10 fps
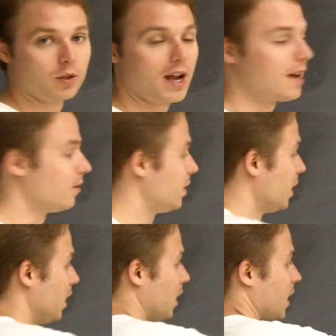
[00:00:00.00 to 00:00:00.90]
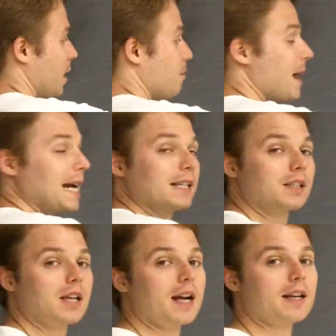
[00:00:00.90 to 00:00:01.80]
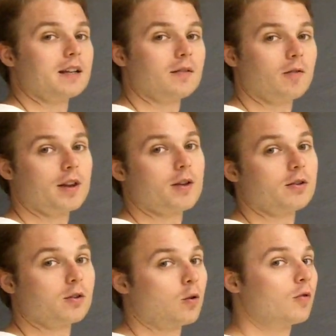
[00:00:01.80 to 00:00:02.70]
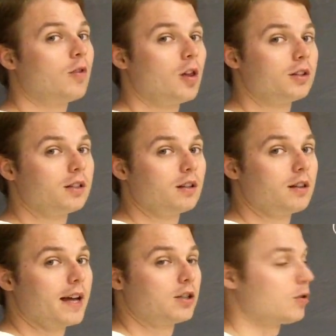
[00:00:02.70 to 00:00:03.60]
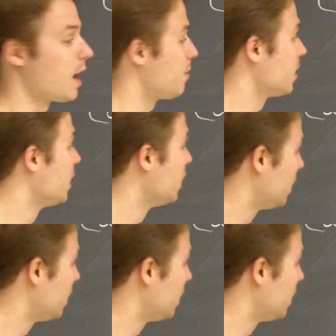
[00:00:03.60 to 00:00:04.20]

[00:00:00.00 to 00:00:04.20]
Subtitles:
when you have a minus sign right there. So don't fall into that trap.